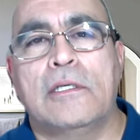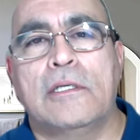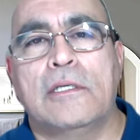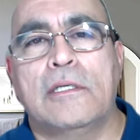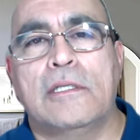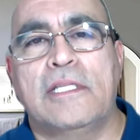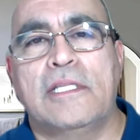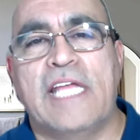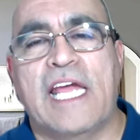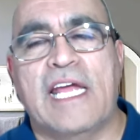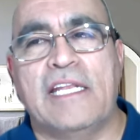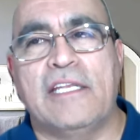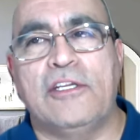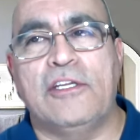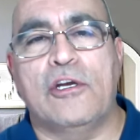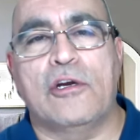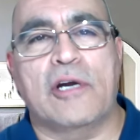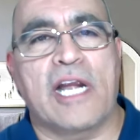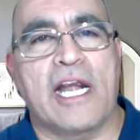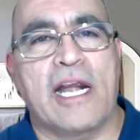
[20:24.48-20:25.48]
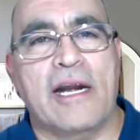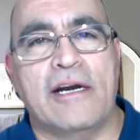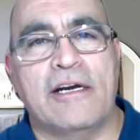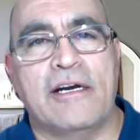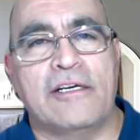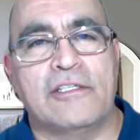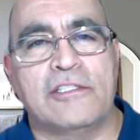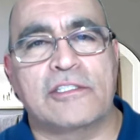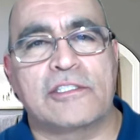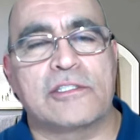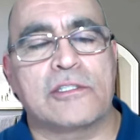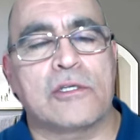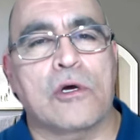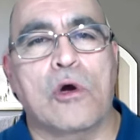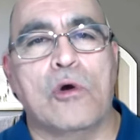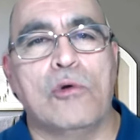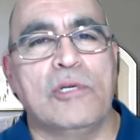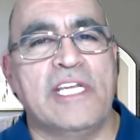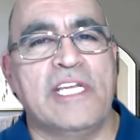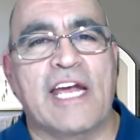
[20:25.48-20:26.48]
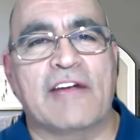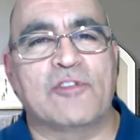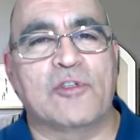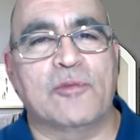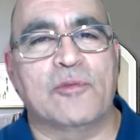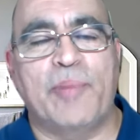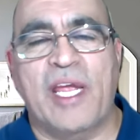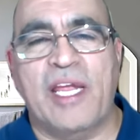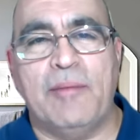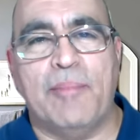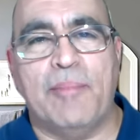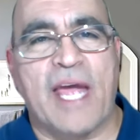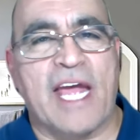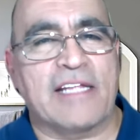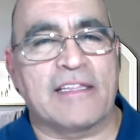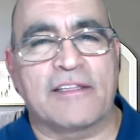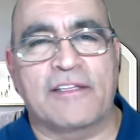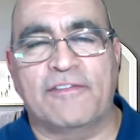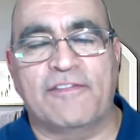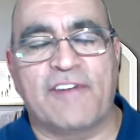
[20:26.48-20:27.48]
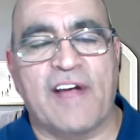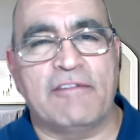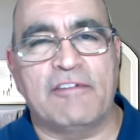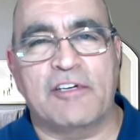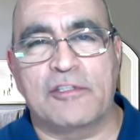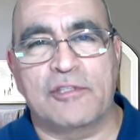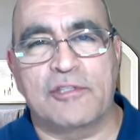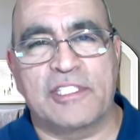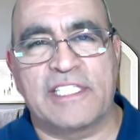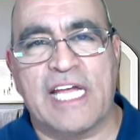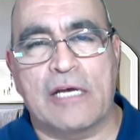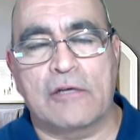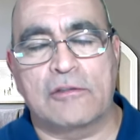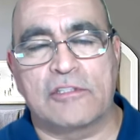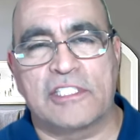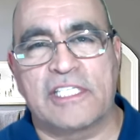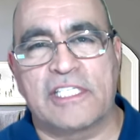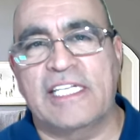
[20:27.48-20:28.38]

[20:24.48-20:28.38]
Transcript: then your heirs only have to pay back the 500,000.